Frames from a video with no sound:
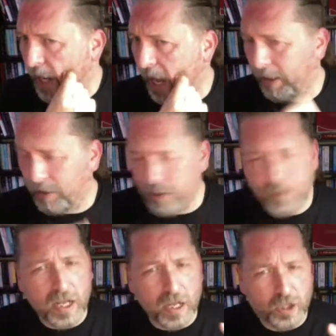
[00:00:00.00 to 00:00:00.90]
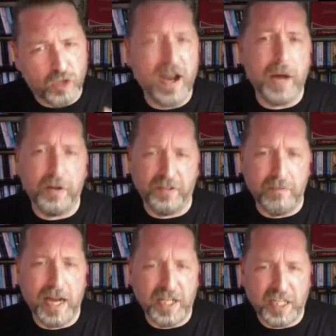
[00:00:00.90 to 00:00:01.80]
because there was a crowd of
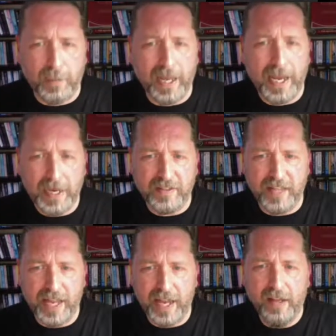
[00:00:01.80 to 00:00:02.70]
Magic players there.